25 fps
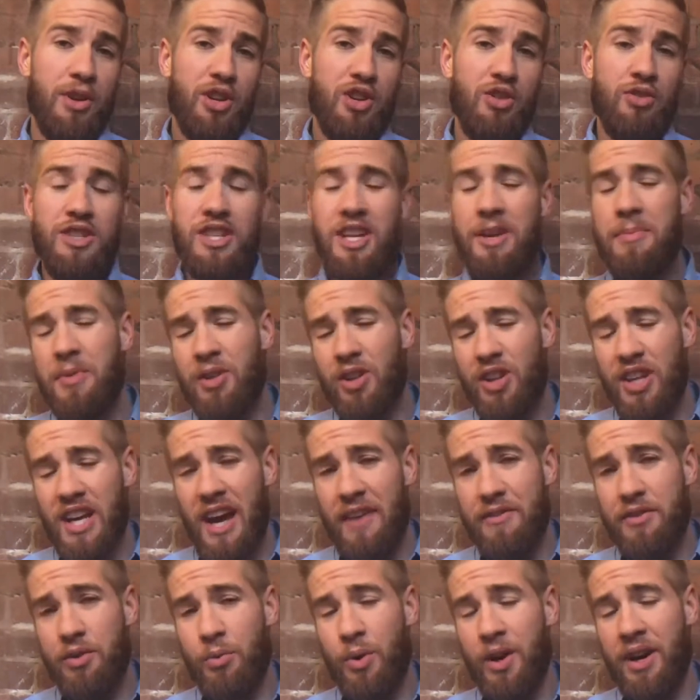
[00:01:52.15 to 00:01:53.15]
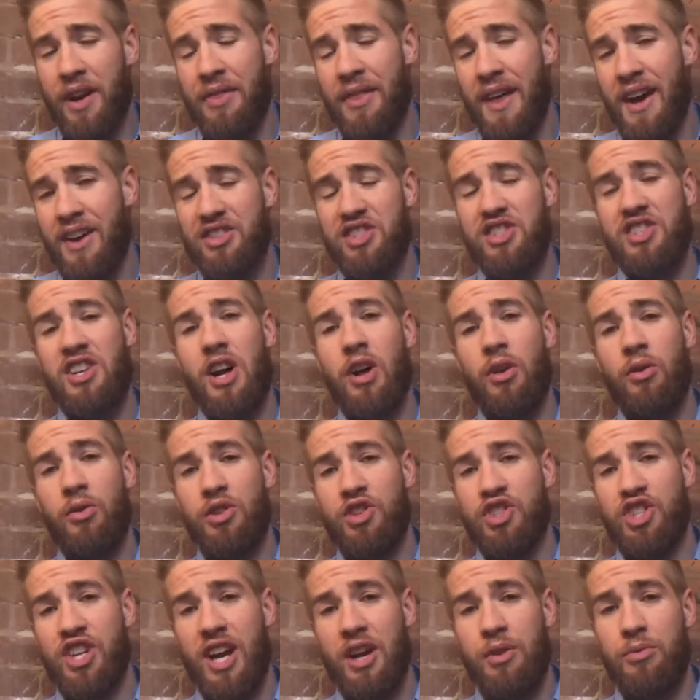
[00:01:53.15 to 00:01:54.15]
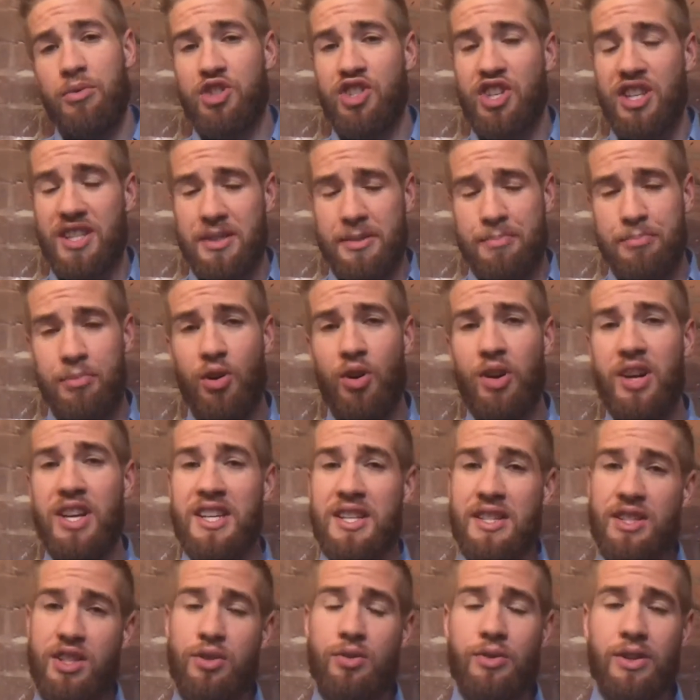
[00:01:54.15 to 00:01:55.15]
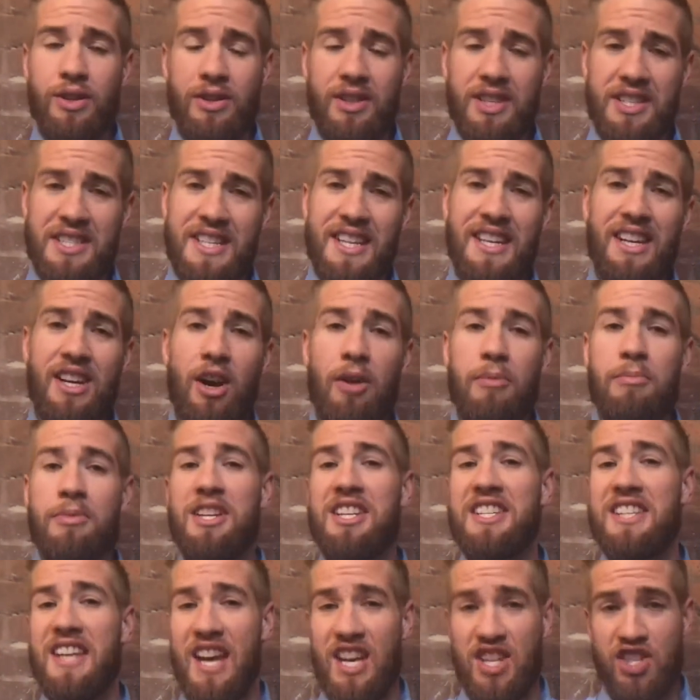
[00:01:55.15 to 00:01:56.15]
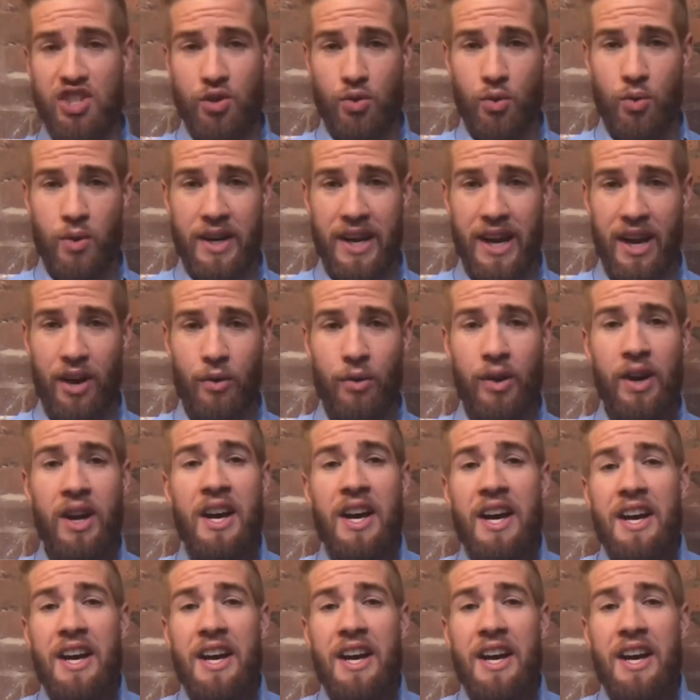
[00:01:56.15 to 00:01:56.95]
you typically have to write a $1,000 check, which gets put into the listing company's escrow account.